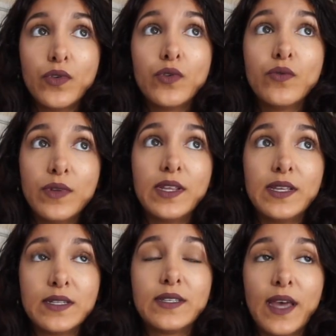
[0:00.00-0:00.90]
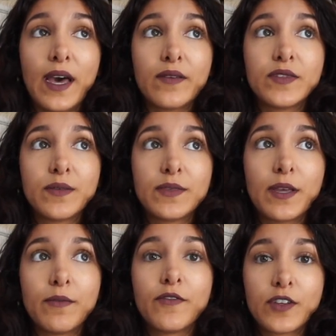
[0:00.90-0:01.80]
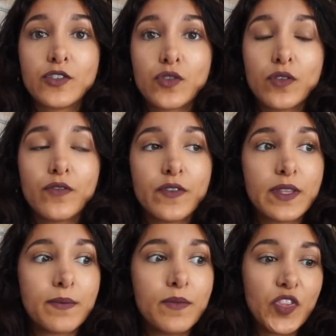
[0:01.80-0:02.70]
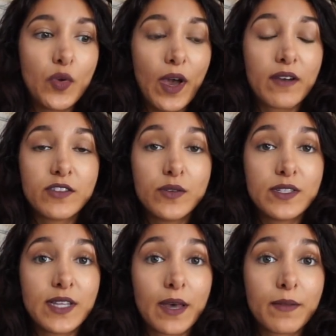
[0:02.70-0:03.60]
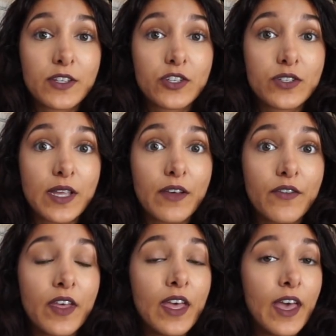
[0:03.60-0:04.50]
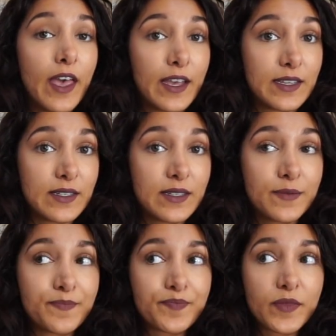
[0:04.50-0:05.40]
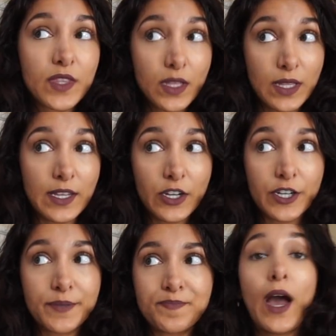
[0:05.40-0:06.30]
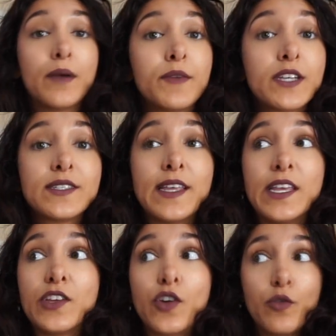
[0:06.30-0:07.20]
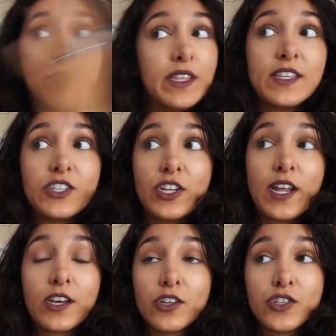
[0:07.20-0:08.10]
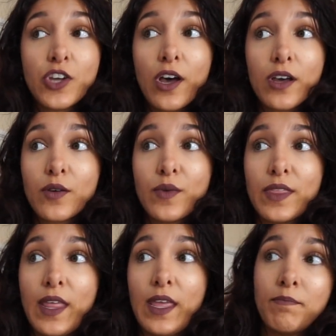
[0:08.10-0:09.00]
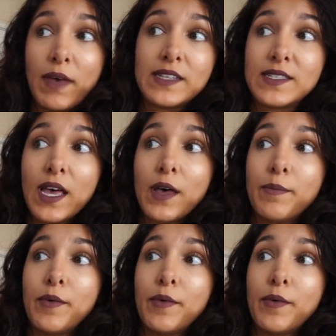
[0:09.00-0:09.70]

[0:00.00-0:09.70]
you need to have some type of control over them. You have to establish yourself as the leader. I'm not saying go beat the shit out of your dog when they mess up.